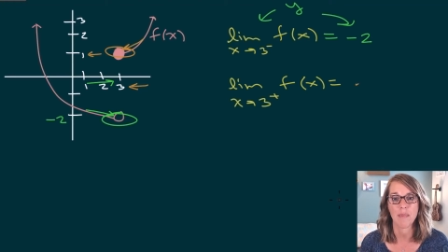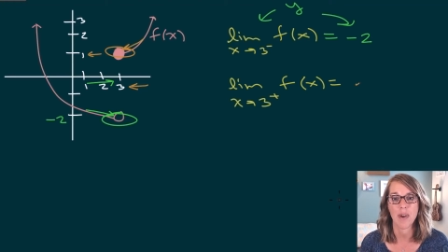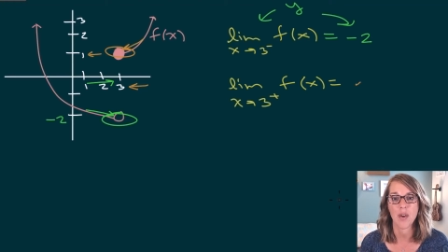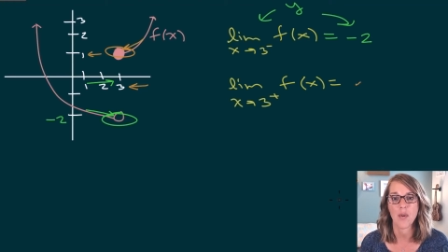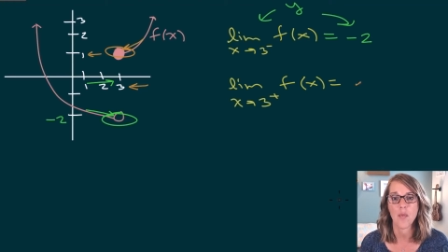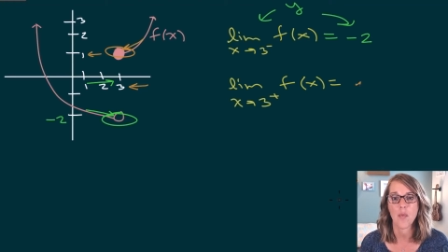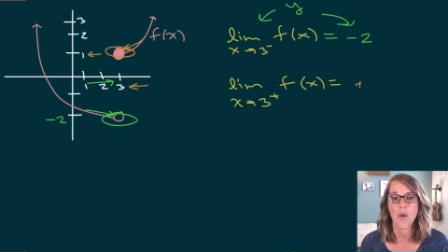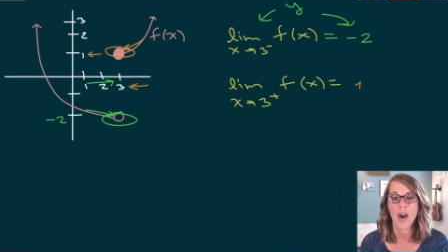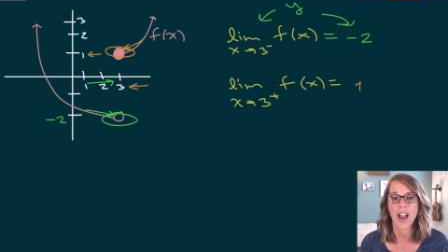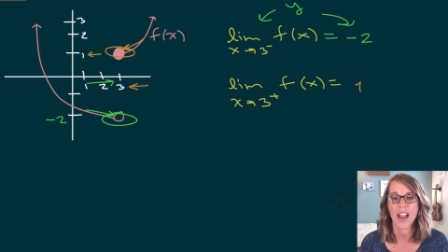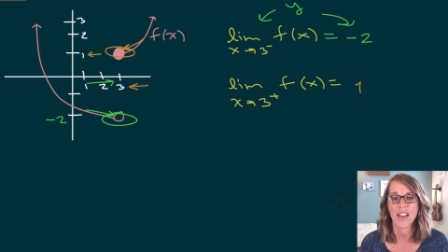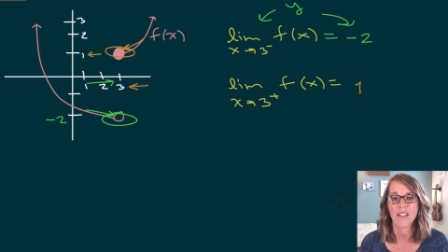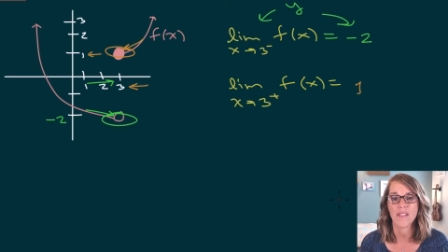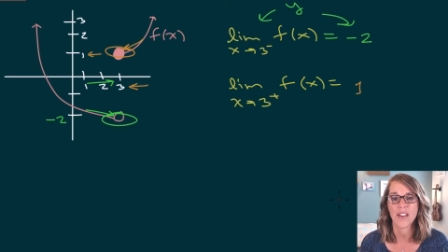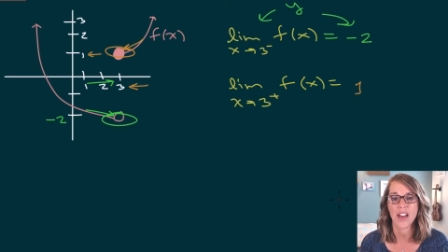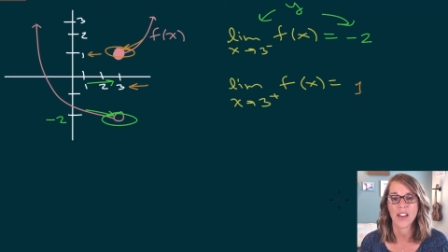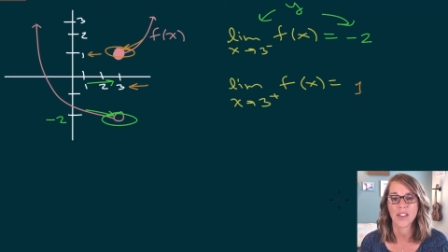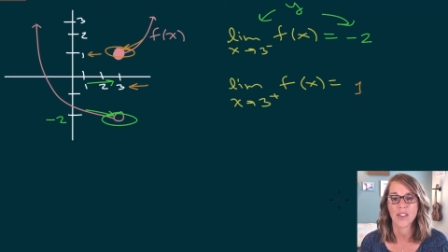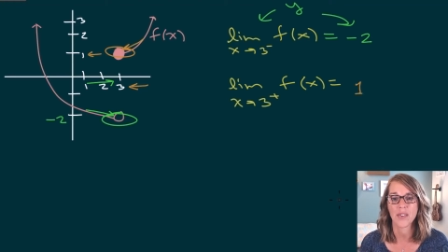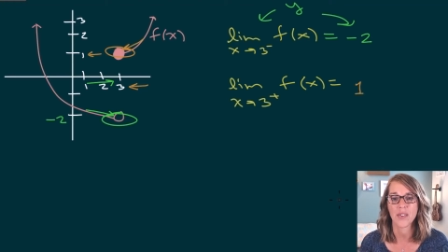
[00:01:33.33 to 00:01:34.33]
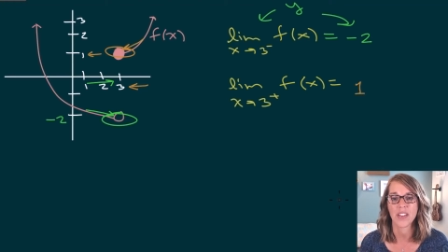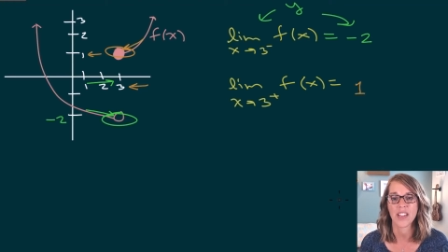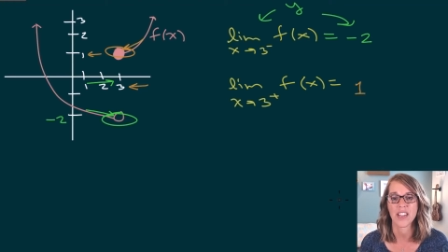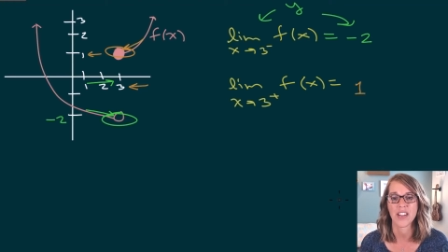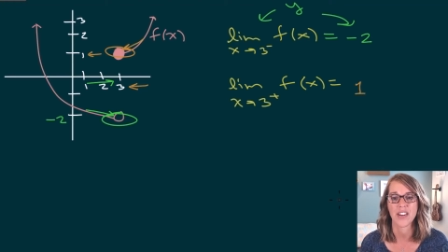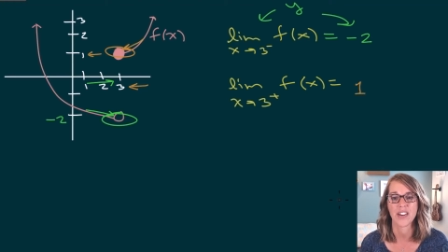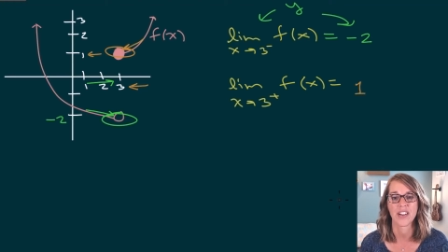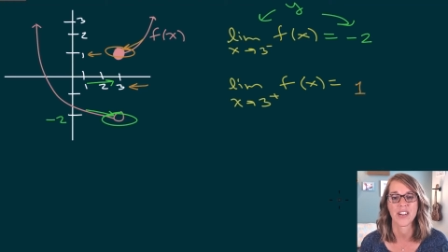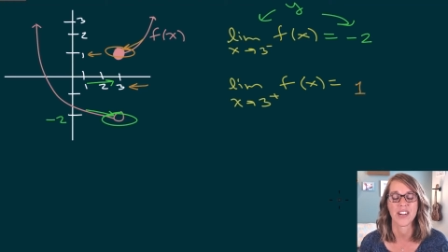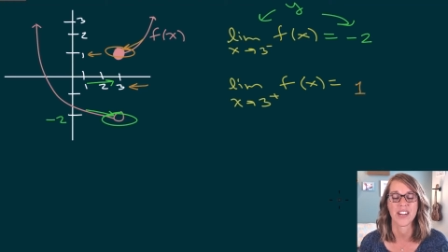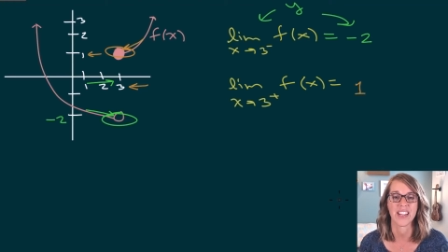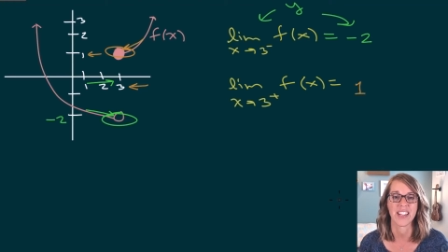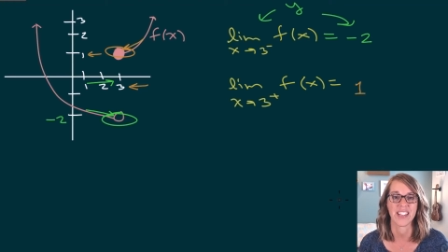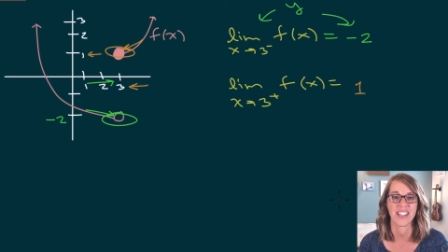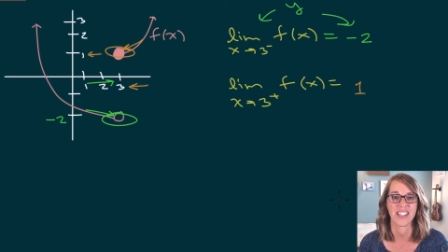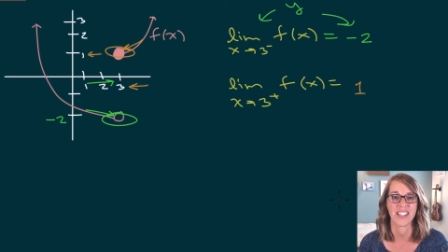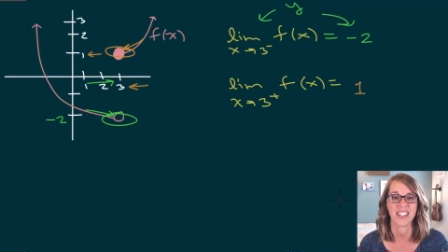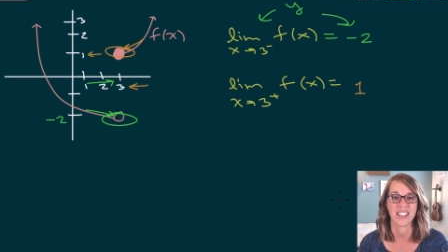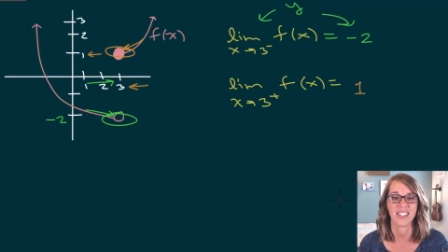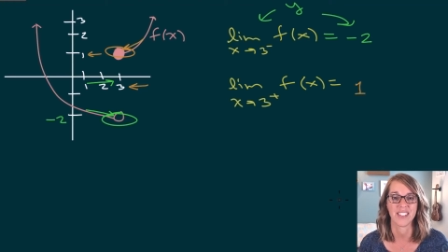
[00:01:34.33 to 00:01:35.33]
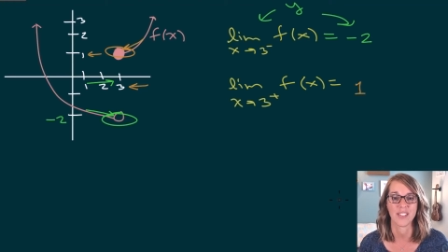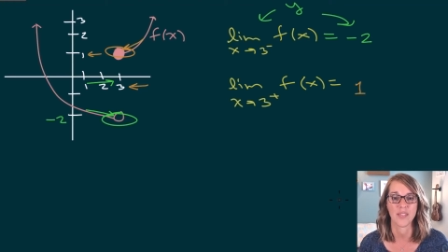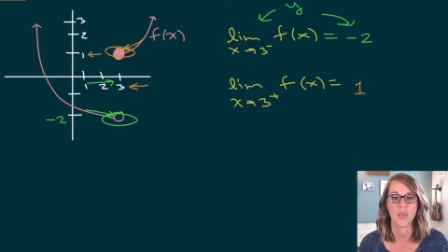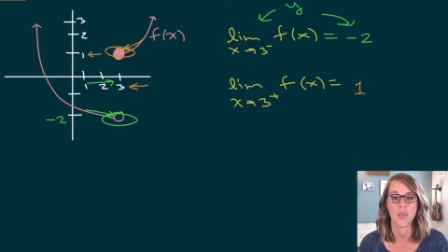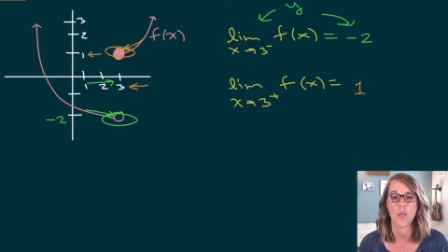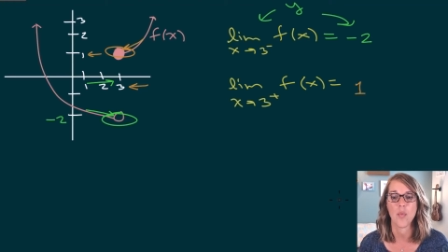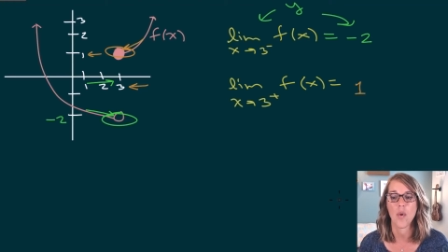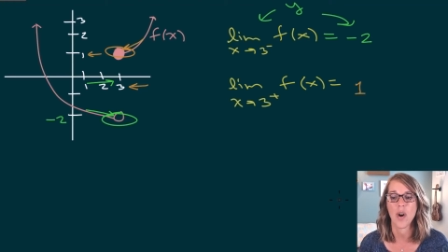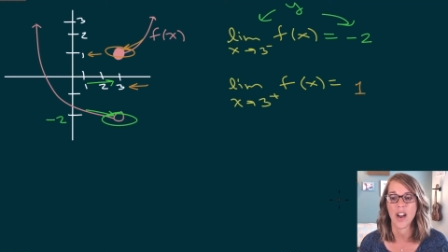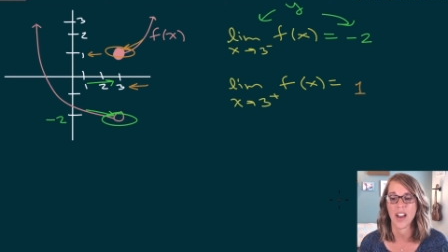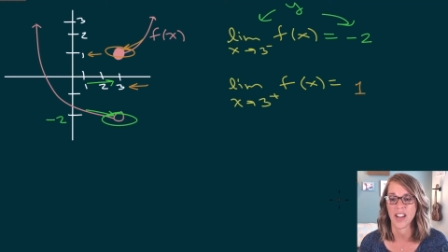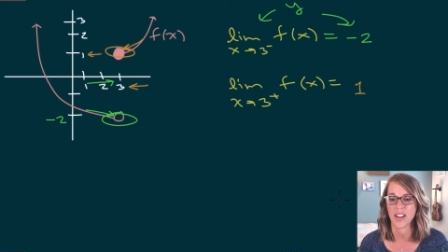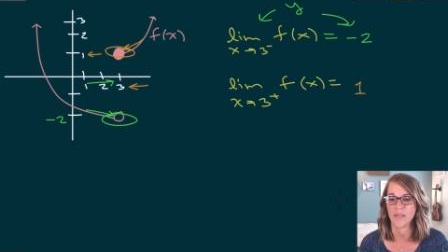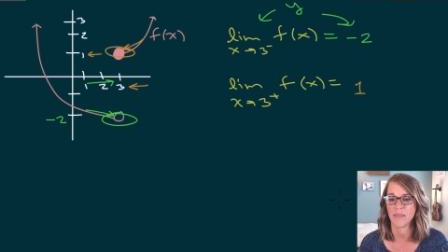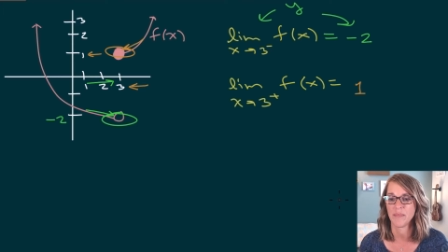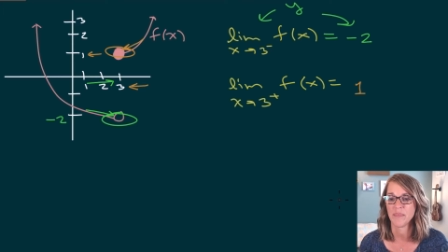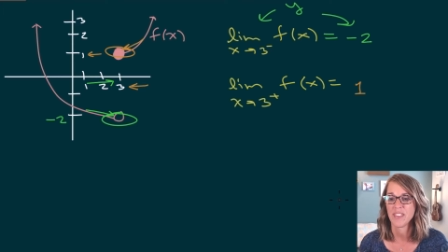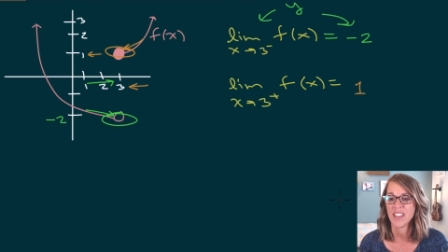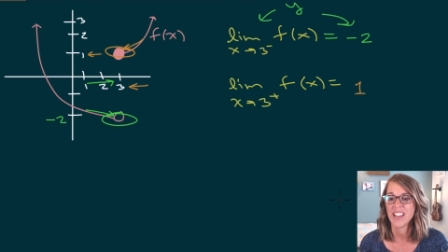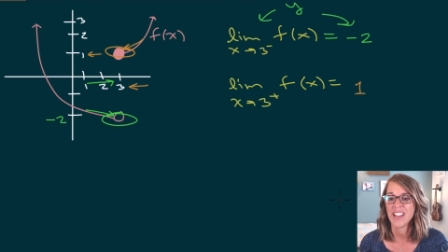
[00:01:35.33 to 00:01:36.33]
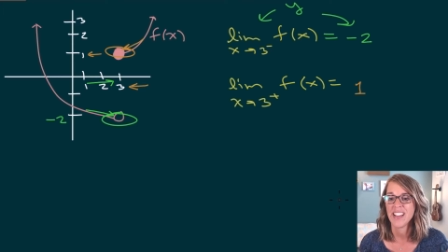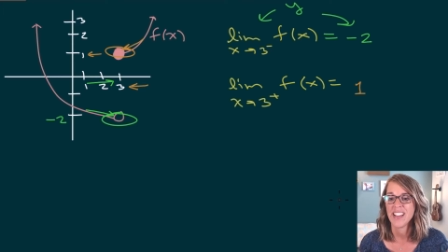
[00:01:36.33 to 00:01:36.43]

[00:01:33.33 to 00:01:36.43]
my Y value here is 1.